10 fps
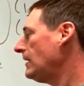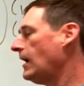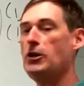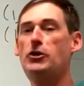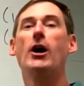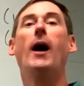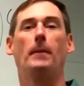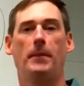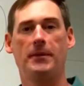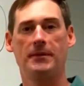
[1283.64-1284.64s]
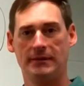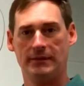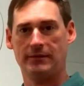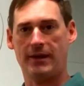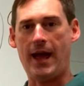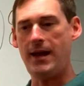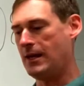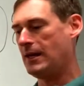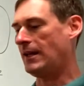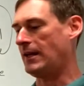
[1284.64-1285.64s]
a jump.
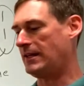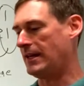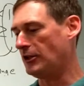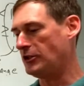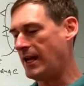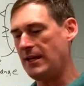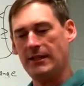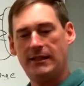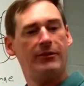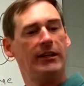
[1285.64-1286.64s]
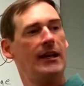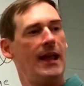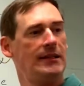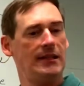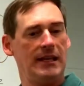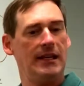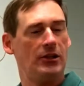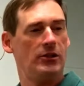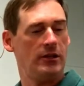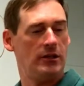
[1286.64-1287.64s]
Okay, like the interstate doesn't even connect to
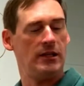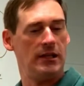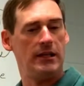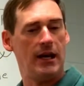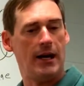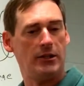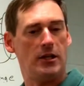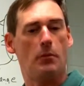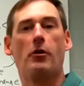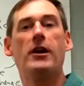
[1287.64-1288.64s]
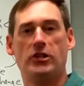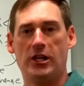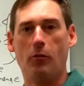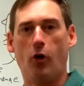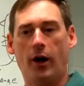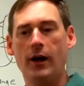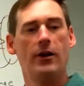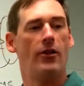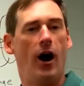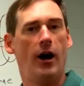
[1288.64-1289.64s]
the bridge anymore,
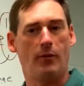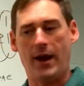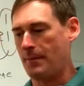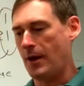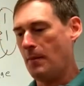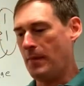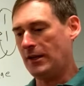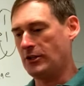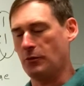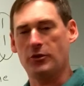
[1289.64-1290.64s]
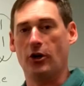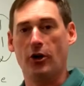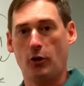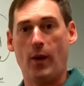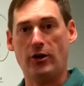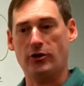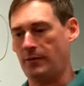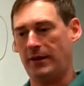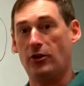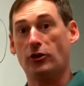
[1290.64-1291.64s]
the on-ramp, because there was an earthquake or
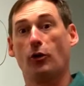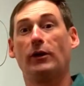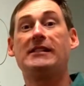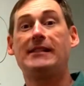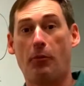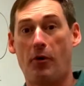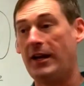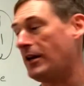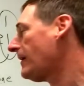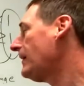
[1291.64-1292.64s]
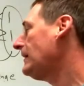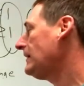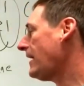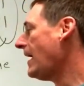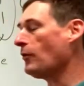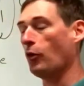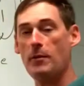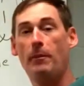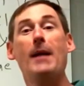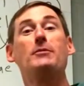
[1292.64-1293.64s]
something, and they're totally separated. Okay, or the
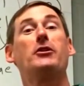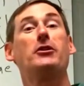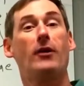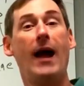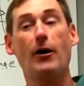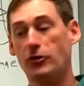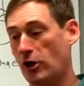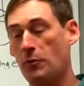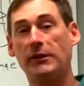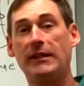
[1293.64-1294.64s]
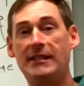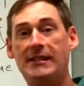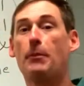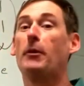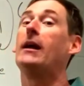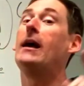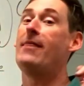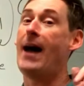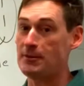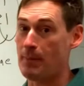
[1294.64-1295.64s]
pipes under your house are completely separate.
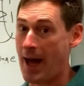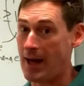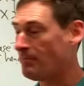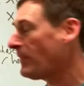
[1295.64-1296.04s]
That's bad.